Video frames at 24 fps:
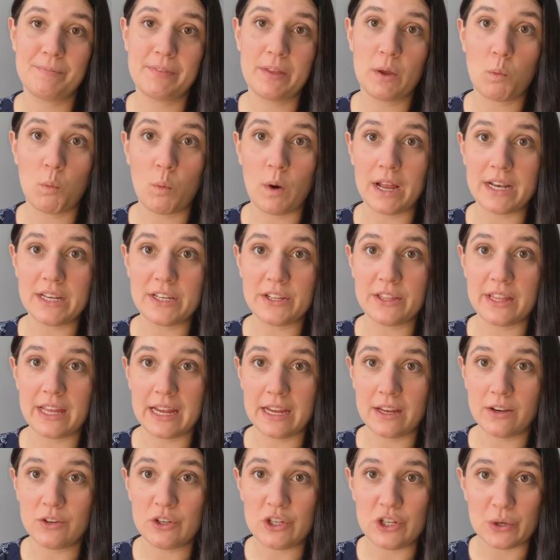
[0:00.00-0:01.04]
What do they
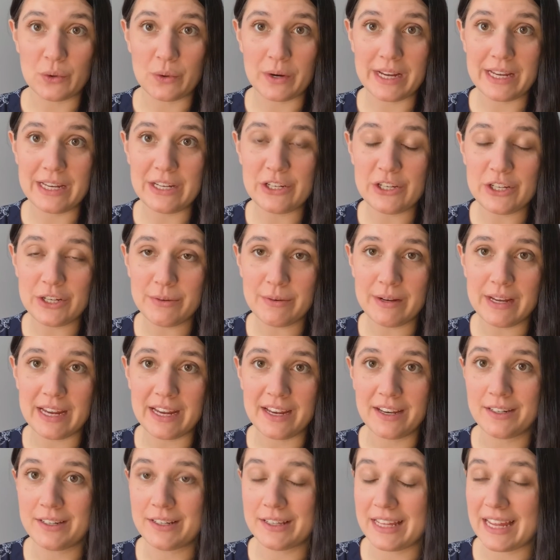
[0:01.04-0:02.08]
enjoy
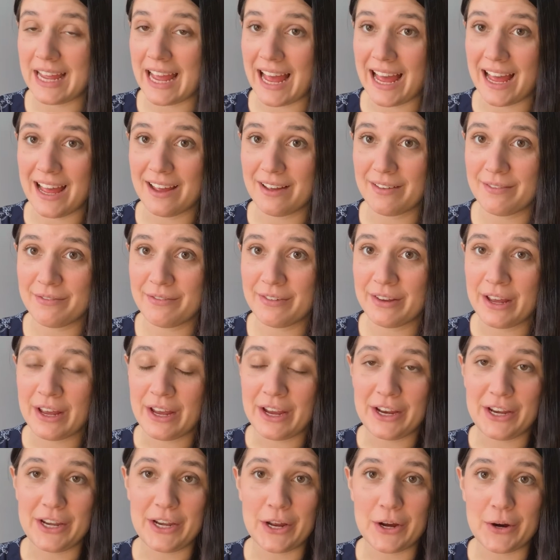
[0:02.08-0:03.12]
doing? Do they have,
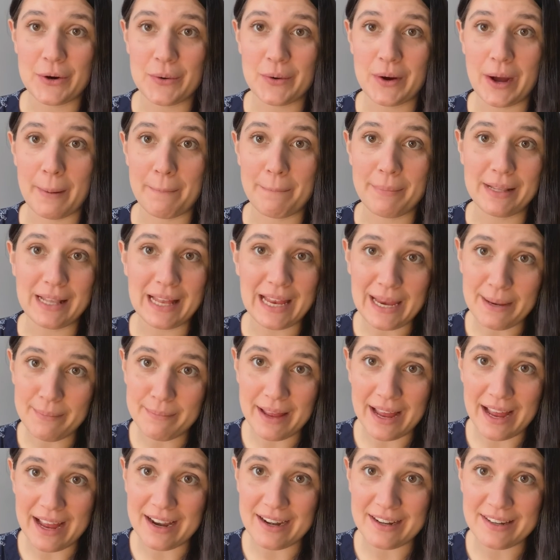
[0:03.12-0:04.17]
a play
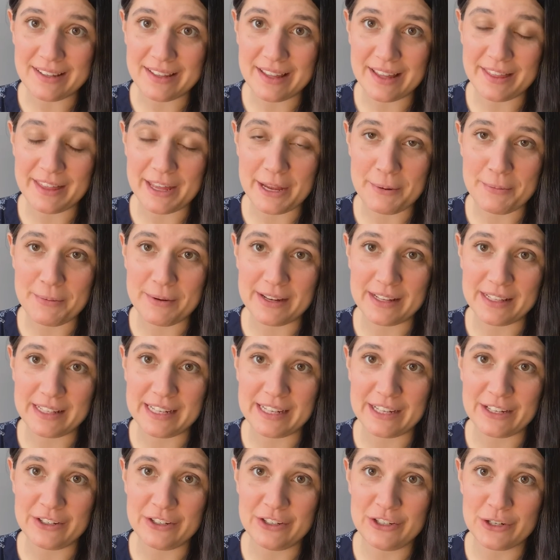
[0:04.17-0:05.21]
mat that they
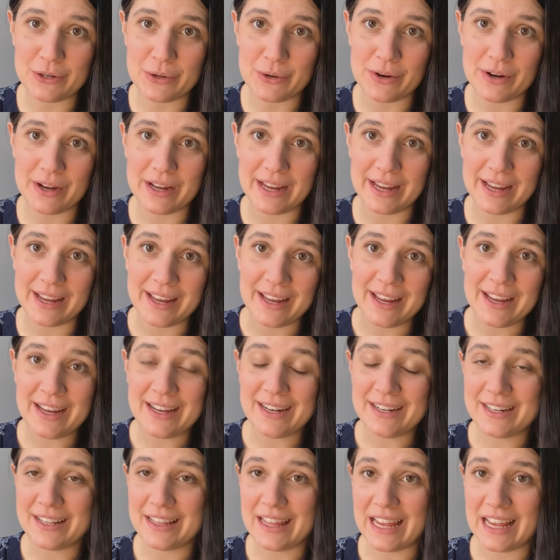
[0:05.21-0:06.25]
really enjoy?
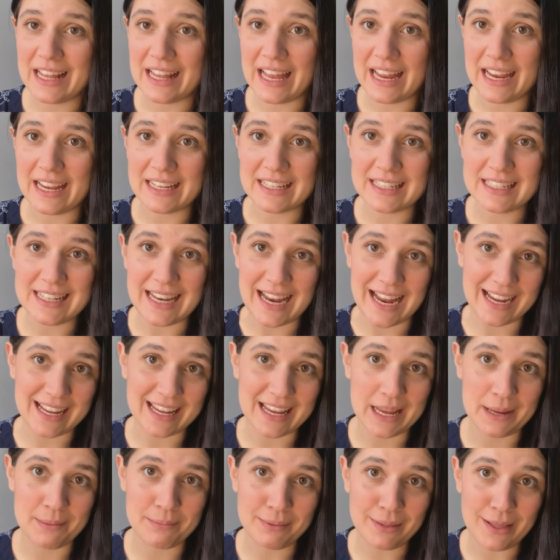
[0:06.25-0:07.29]
Do they like
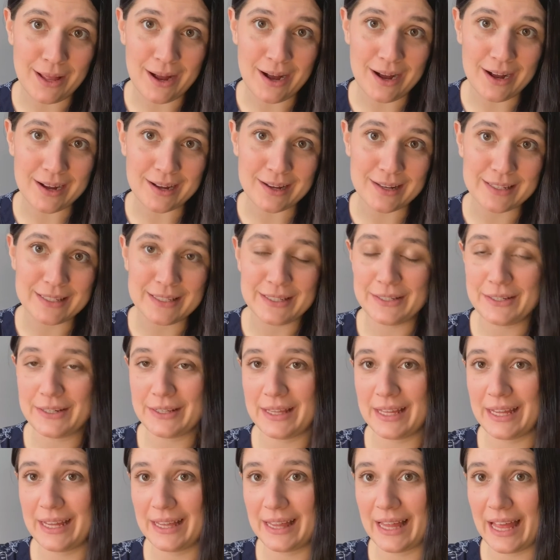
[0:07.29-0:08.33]
stacking blocks? Do
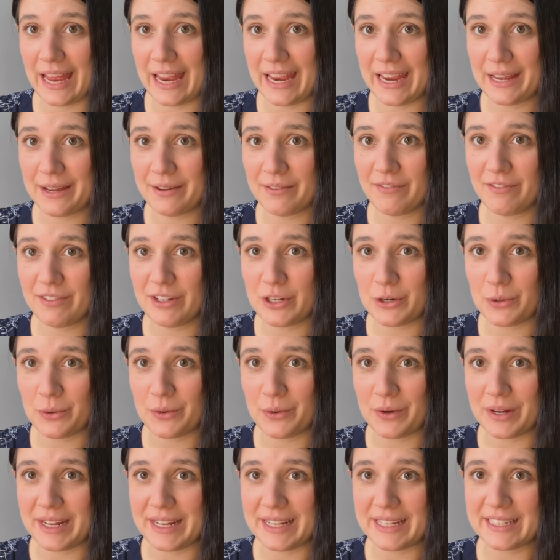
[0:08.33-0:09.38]
they like
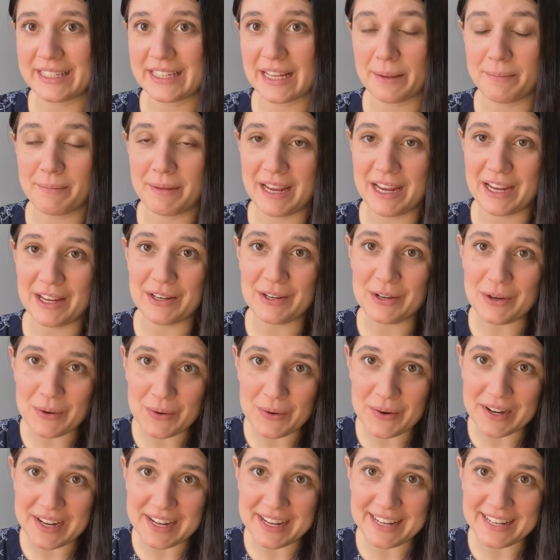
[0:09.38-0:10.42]
toys that make
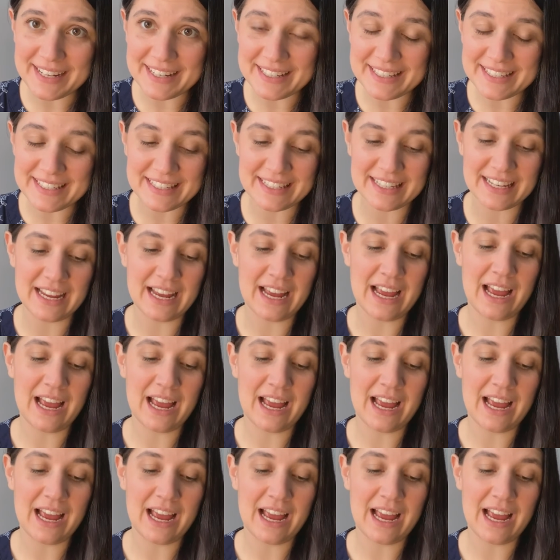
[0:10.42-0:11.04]
noise?